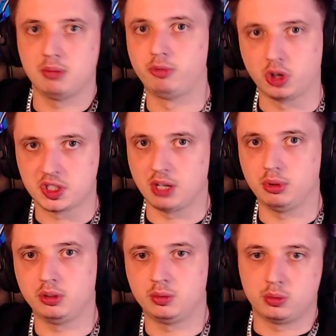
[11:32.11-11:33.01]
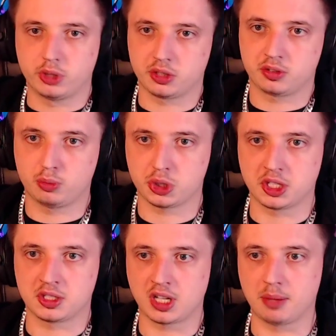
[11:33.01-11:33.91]
for example, what
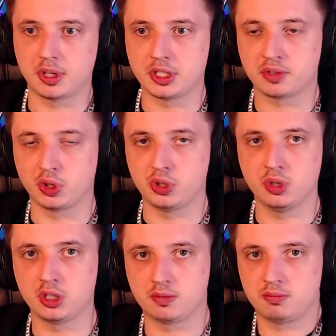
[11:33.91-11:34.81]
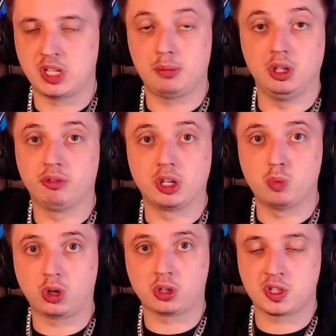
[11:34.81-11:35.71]
that time that is for you, and tell me if that
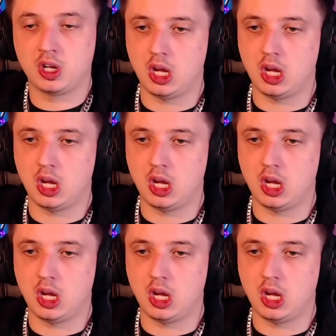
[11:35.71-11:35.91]
works.